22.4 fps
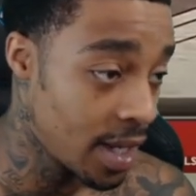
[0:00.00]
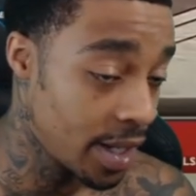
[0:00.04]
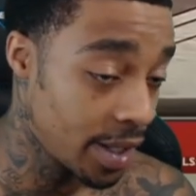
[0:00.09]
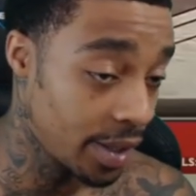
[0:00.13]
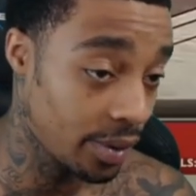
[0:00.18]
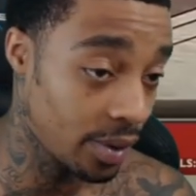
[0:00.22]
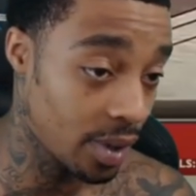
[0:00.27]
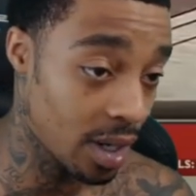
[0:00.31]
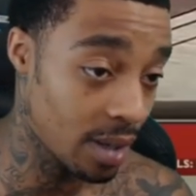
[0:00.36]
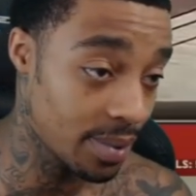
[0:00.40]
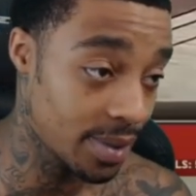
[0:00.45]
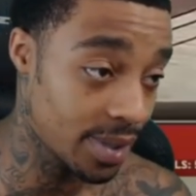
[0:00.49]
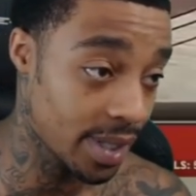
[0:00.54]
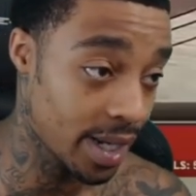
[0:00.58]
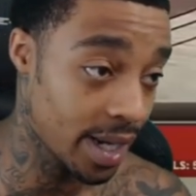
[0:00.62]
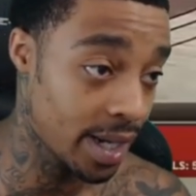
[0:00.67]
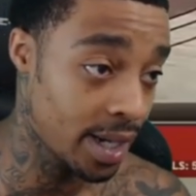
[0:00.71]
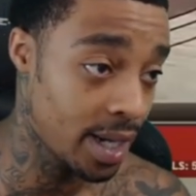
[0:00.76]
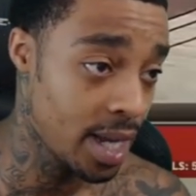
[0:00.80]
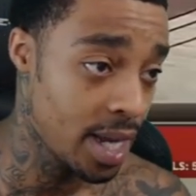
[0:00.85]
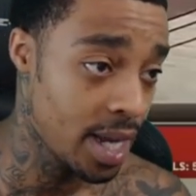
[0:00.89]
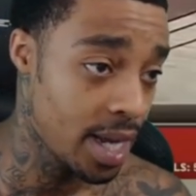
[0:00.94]
You know what I'm
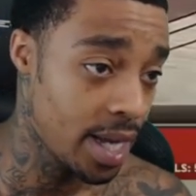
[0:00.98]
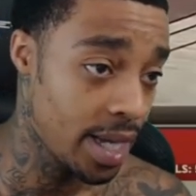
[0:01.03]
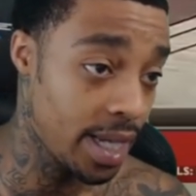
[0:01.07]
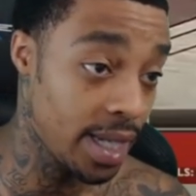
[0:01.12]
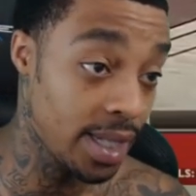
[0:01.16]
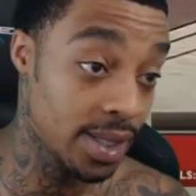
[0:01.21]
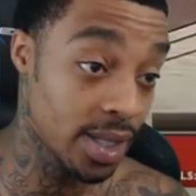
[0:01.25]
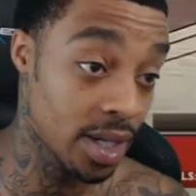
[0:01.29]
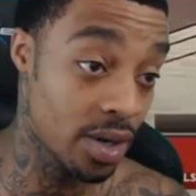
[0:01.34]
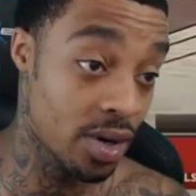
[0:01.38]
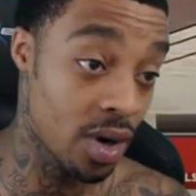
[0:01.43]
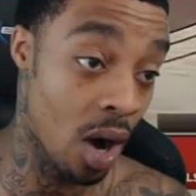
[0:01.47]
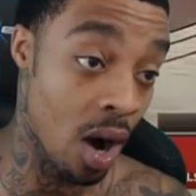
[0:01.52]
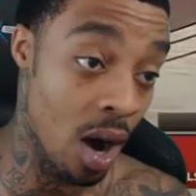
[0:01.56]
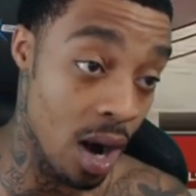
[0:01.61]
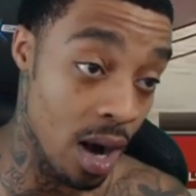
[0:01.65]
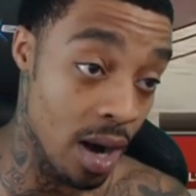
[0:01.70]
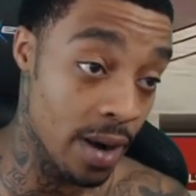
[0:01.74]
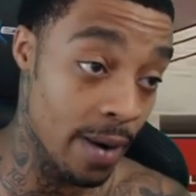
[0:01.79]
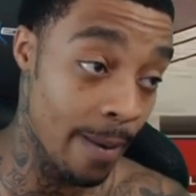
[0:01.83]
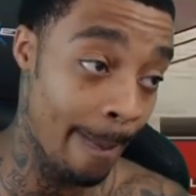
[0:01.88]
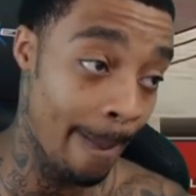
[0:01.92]
saying? He's a
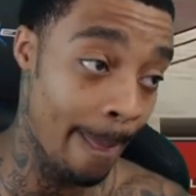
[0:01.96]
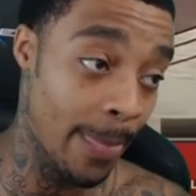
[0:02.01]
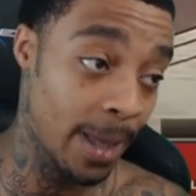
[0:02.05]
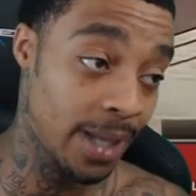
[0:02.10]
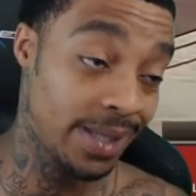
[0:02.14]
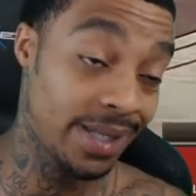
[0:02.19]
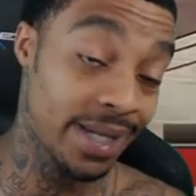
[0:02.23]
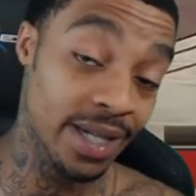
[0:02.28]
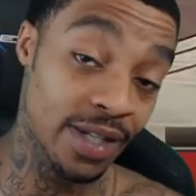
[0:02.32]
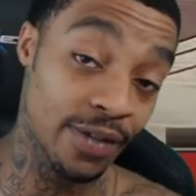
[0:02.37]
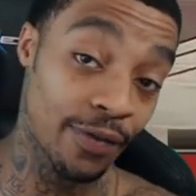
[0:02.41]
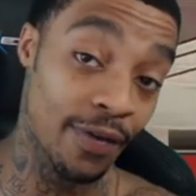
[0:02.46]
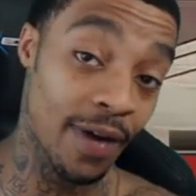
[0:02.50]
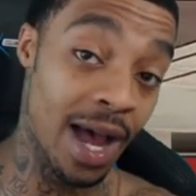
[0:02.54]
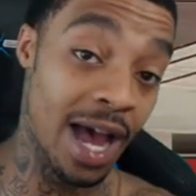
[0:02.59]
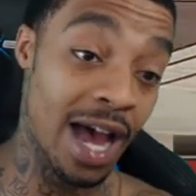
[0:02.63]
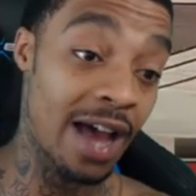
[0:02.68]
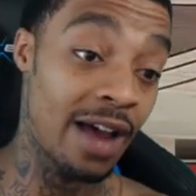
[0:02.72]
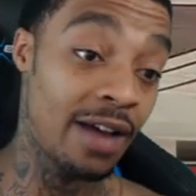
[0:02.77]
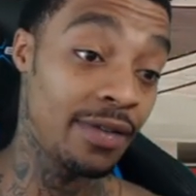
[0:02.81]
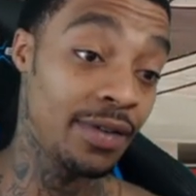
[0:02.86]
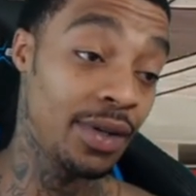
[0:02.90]
guard.
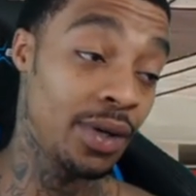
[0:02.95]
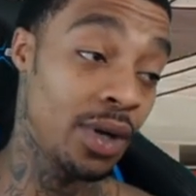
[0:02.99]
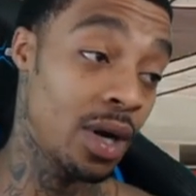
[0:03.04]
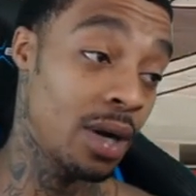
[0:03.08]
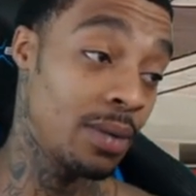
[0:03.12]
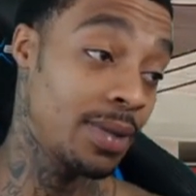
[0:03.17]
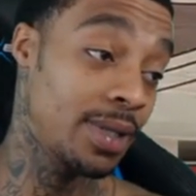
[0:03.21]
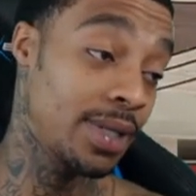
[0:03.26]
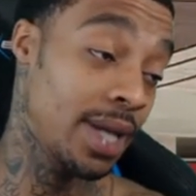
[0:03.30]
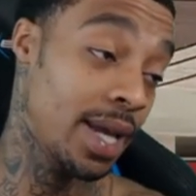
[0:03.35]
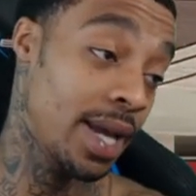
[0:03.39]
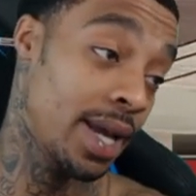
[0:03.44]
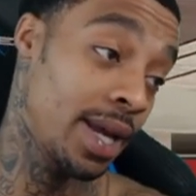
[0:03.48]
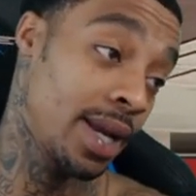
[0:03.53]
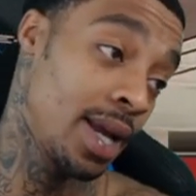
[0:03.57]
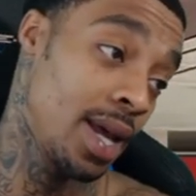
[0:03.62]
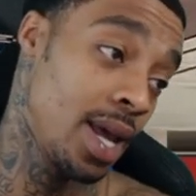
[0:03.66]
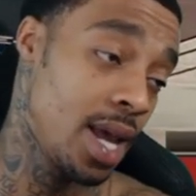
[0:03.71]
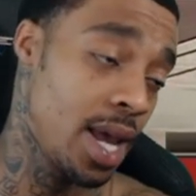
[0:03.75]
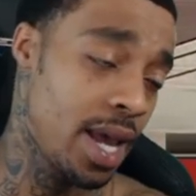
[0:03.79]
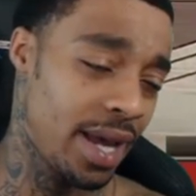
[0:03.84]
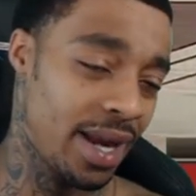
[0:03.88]
6'5", you know what I'm saying?
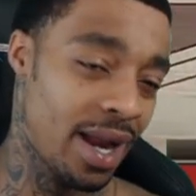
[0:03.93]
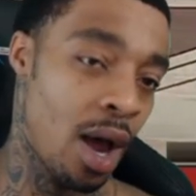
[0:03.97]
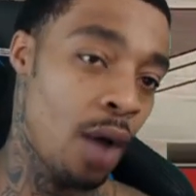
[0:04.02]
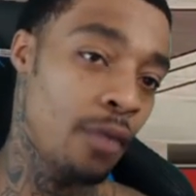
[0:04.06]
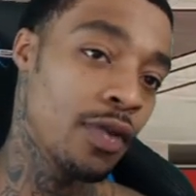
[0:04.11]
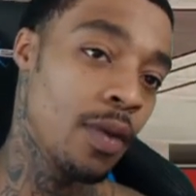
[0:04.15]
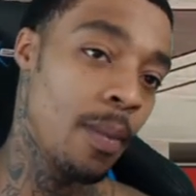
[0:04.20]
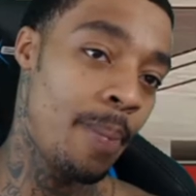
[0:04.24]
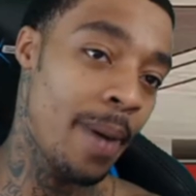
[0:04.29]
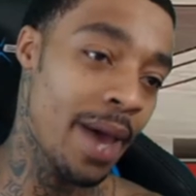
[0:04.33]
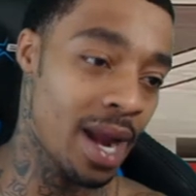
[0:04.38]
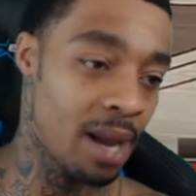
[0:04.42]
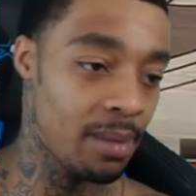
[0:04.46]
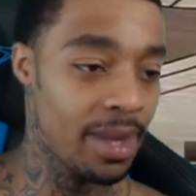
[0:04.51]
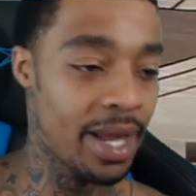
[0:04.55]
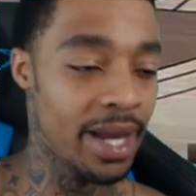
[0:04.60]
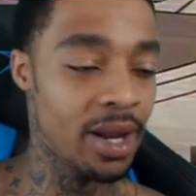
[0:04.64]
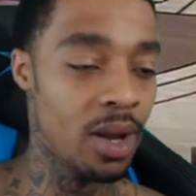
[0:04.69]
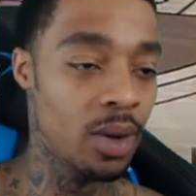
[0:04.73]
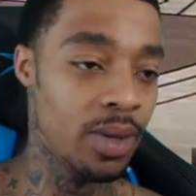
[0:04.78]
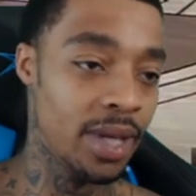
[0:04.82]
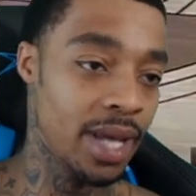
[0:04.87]
And off the bat, I'm
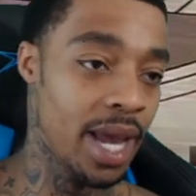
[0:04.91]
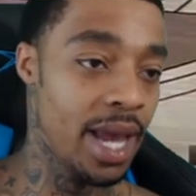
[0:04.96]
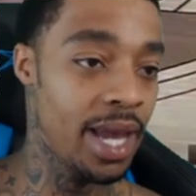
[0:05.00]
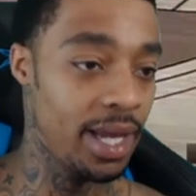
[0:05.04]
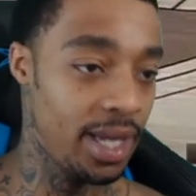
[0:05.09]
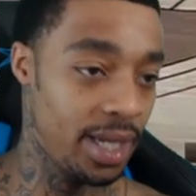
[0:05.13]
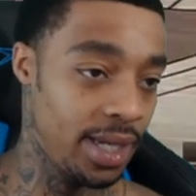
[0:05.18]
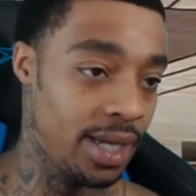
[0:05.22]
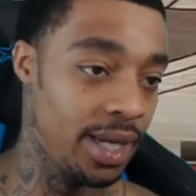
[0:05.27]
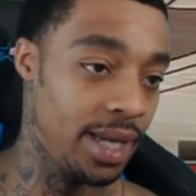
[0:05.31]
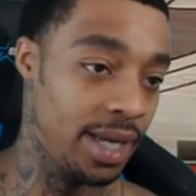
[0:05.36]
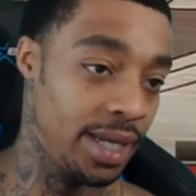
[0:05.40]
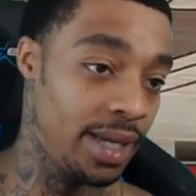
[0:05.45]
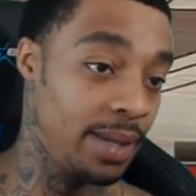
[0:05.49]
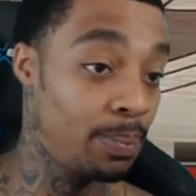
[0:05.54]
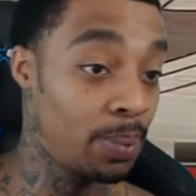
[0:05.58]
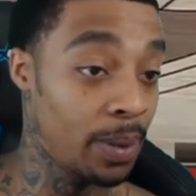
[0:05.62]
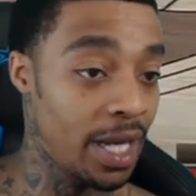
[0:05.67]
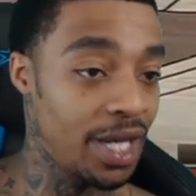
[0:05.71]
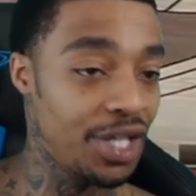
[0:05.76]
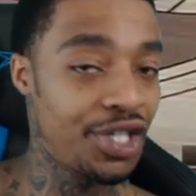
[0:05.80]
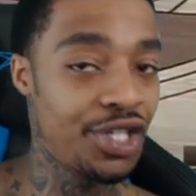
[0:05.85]
like, okay, he
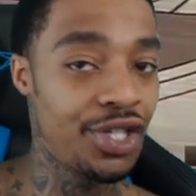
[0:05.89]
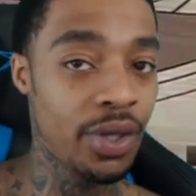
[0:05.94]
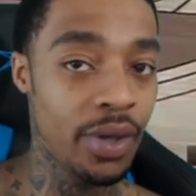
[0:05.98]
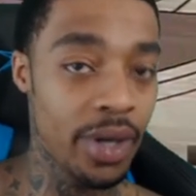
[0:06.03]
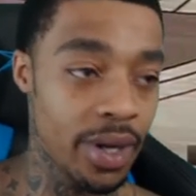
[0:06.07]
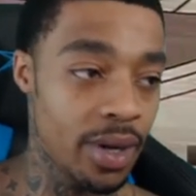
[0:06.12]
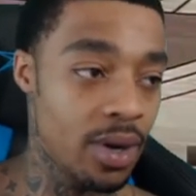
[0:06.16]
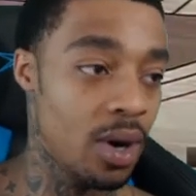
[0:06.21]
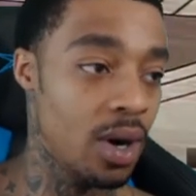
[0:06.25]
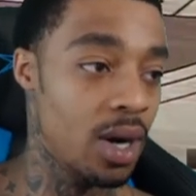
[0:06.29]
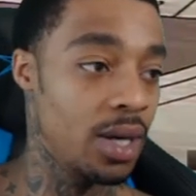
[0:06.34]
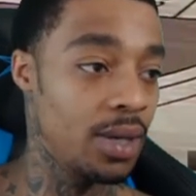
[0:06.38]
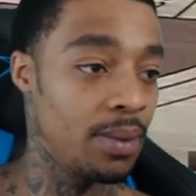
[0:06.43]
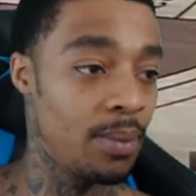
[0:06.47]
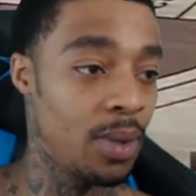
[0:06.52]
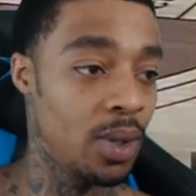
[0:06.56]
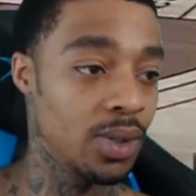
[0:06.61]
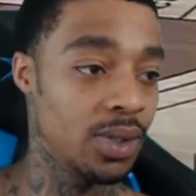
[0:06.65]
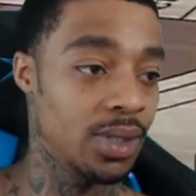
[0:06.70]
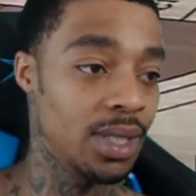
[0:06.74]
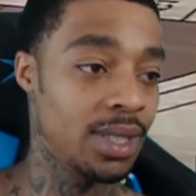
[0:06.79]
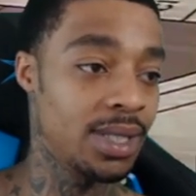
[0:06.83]
plays shooting guard
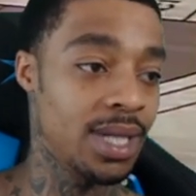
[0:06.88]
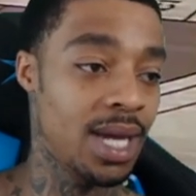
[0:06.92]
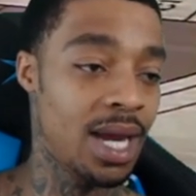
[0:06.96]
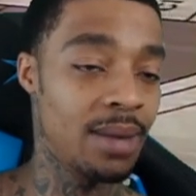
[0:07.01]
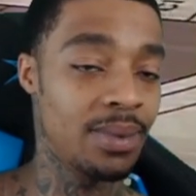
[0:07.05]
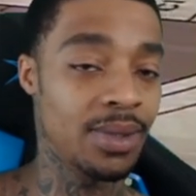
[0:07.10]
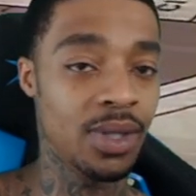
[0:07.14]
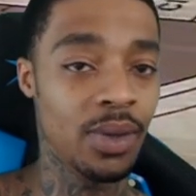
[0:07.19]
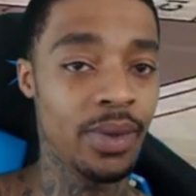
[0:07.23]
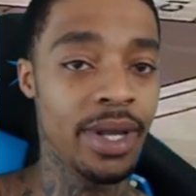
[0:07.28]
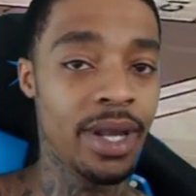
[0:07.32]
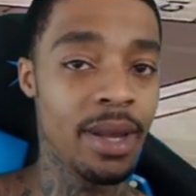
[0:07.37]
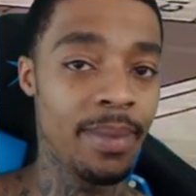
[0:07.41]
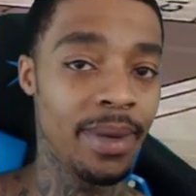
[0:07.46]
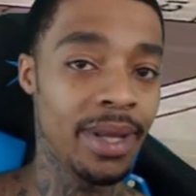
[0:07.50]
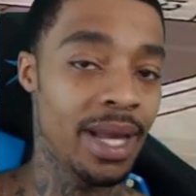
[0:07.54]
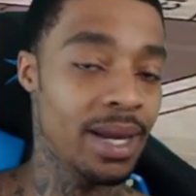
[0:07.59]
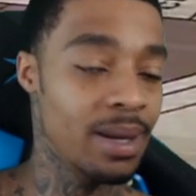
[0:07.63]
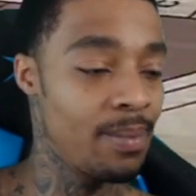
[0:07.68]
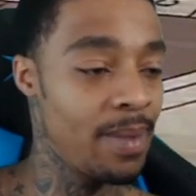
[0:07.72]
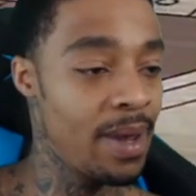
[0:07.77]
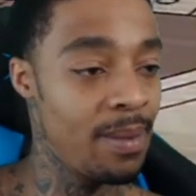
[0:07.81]
most of the time. So he could be
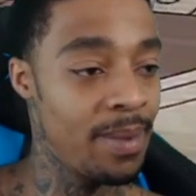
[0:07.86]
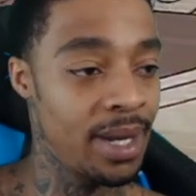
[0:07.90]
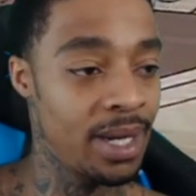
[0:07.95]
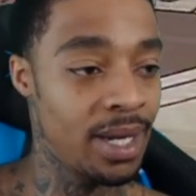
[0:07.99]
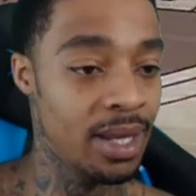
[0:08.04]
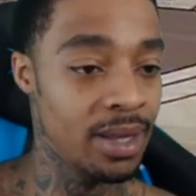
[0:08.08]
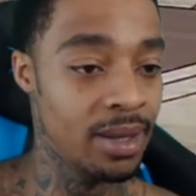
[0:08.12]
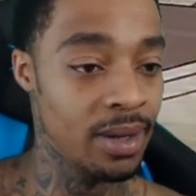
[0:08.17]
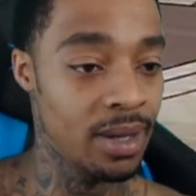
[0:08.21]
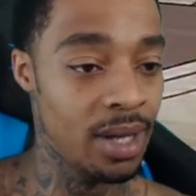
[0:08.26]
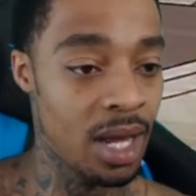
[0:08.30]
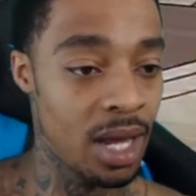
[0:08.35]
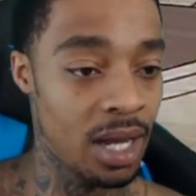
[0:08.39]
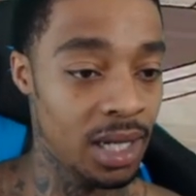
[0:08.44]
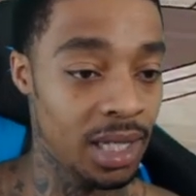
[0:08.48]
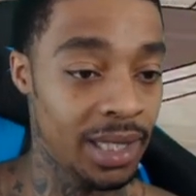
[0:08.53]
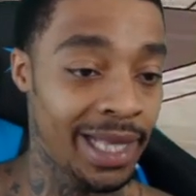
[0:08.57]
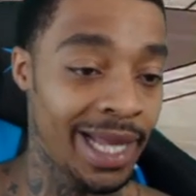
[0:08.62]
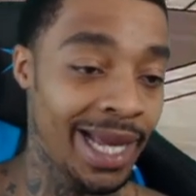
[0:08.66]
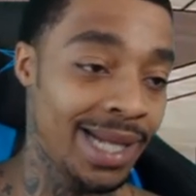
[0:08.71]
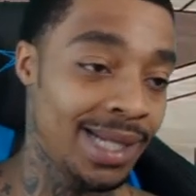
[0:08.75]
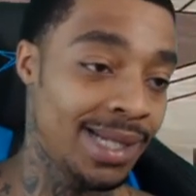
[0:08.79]
like maybe another
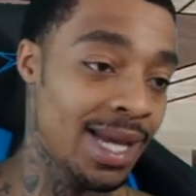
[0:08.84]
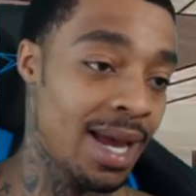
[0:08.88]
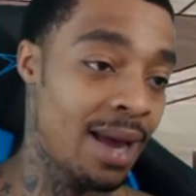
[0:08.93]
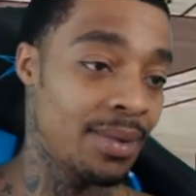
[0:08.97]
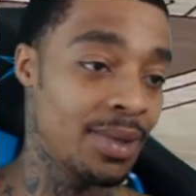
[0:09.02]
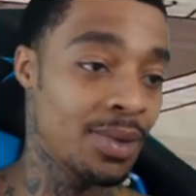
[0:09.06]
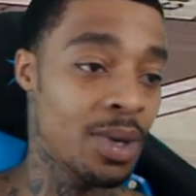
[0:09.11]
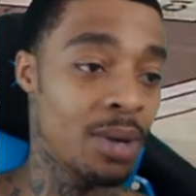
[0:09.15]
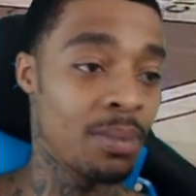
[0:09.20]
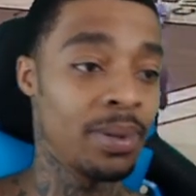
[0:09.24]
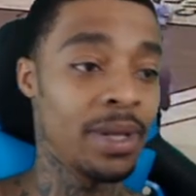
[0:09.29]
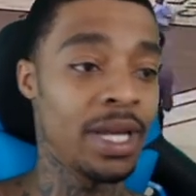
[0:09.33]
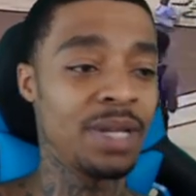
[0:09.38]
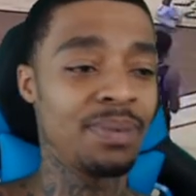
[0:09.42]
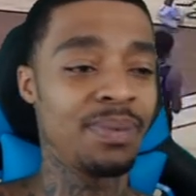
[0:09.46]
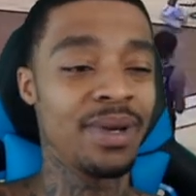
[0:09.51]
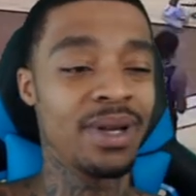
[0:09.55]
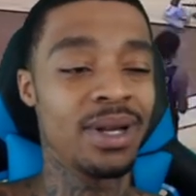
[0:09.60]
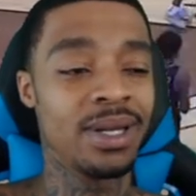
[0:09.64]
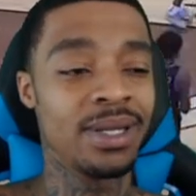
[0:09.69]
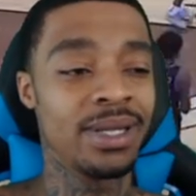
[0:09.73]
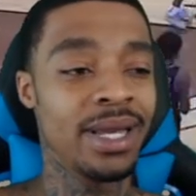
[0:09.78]
Klay Thompson
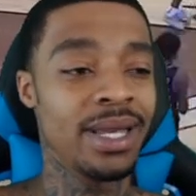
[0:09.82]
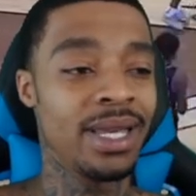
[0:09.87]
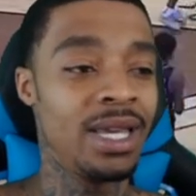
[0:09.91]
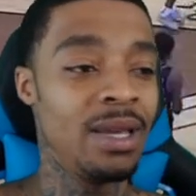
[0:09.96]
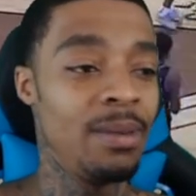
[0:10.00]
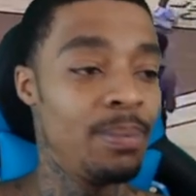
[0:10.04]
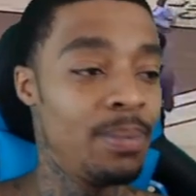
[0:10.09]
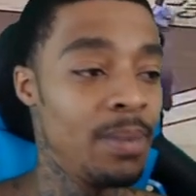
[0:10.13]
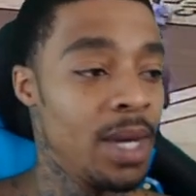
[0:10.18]
replacement, because they keep